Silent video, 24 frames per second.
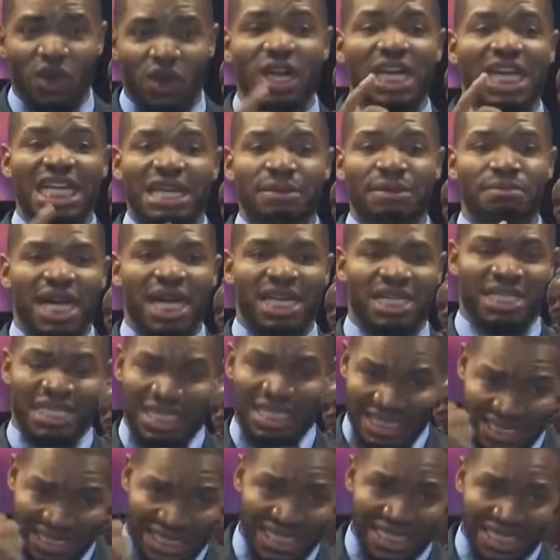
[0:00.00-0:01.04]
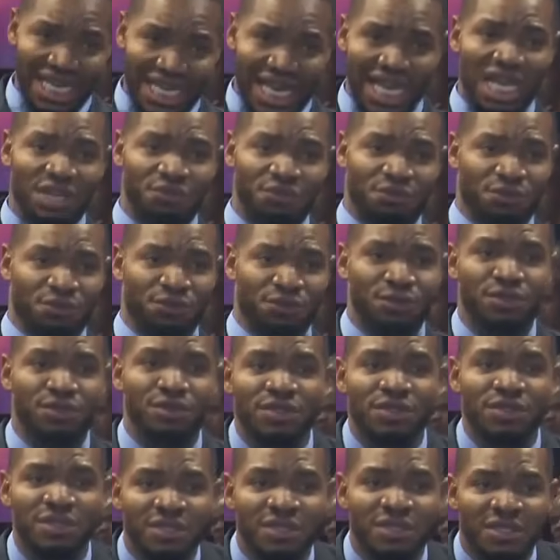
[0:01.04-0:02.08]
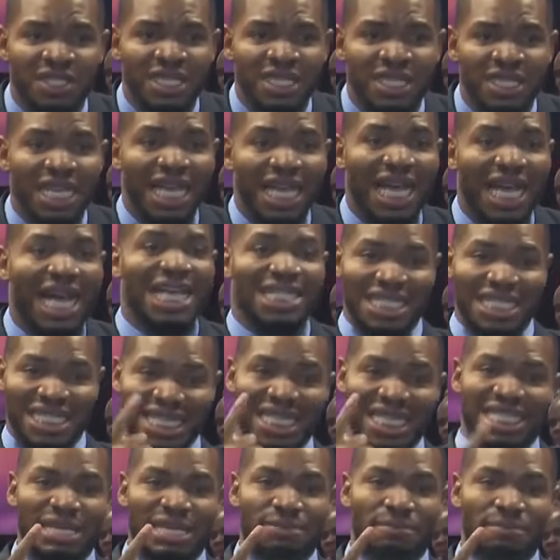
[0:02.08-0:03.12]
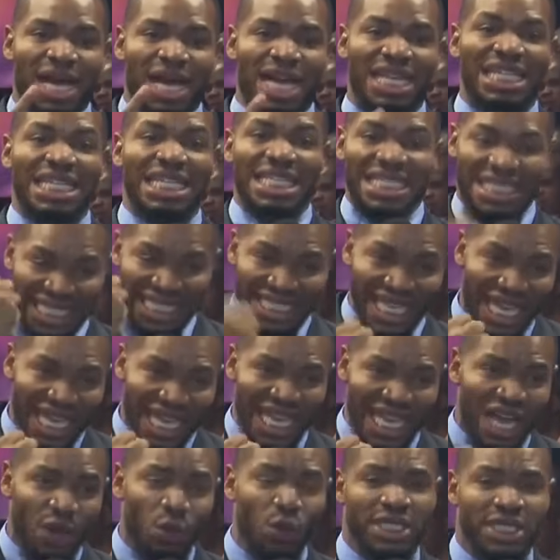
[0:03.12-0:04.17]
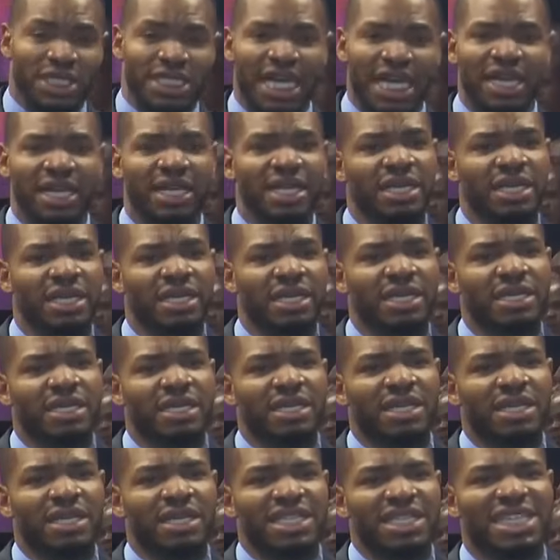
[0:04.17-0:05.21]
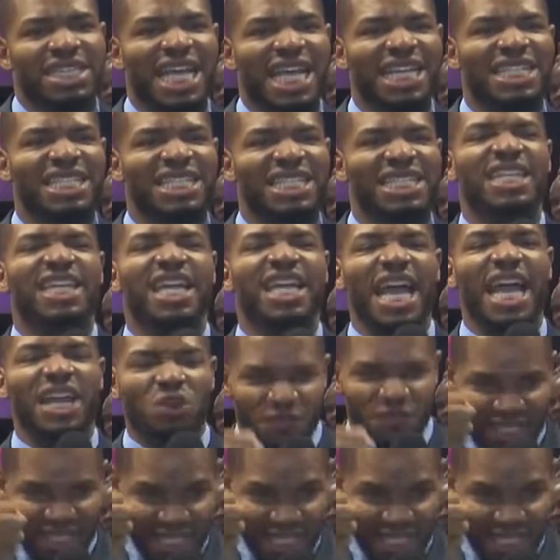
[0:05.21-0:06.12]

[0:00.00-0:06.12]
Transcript: a hungry man desire food, as a thirsty man desire water. That is the kind